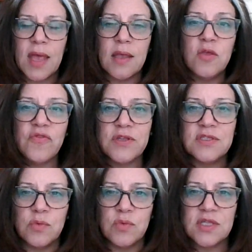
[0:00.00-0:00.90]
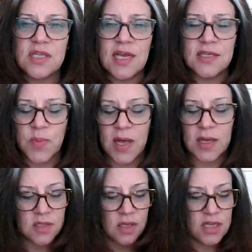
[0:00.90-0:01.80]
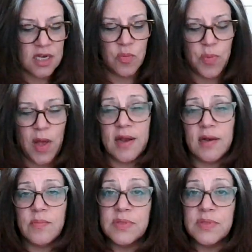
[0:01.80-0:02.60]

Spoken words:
that you filled in with the text box on the Nearpod.